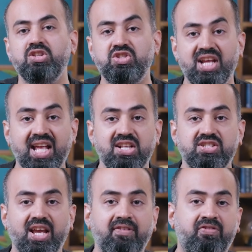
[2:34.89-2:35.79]

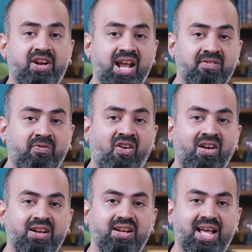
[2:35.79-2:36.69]
change if
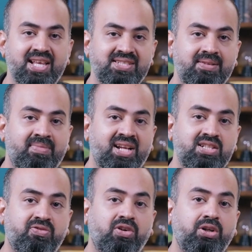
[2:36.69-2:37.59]
rainfall estimates
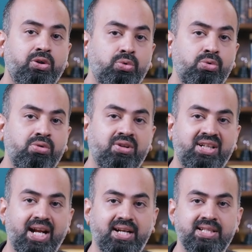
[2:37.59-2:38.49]
for 2
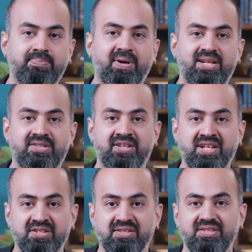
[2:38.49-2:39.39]
data sparse
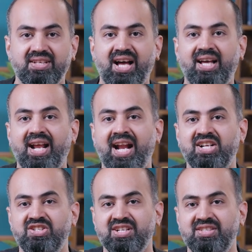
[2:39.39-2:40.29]
regions are
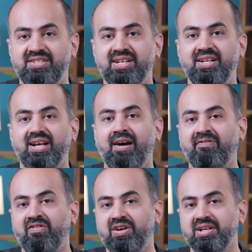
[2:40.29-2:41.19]
adjusted
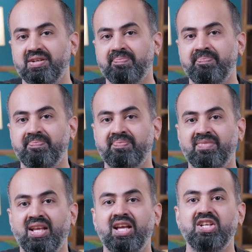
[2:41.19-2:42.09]
upward?
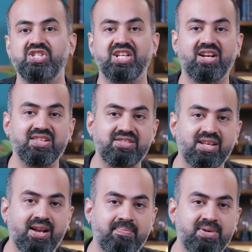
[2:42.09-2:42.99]
She runs the
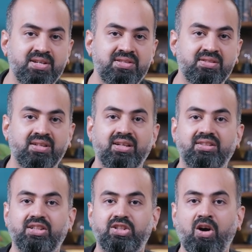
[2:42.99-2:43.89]
numbers.
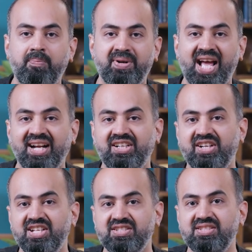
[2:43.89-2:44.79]
The top ranked
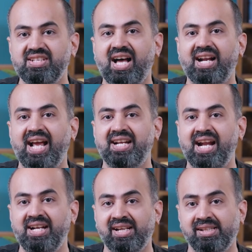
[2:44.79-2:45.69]
regions are
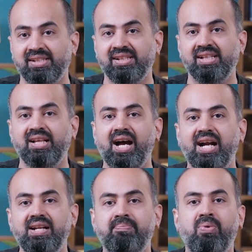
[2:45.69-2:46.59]
identical
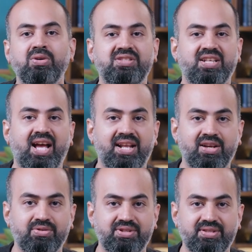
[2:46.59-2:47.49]
under both
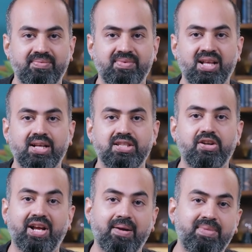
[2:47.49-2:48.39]
scenarios. The
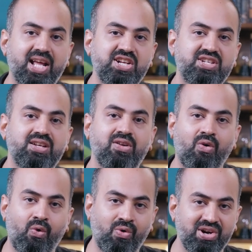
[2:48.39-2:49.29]
recommendation
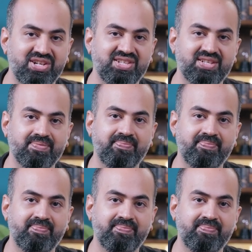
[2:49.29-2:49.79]
holds.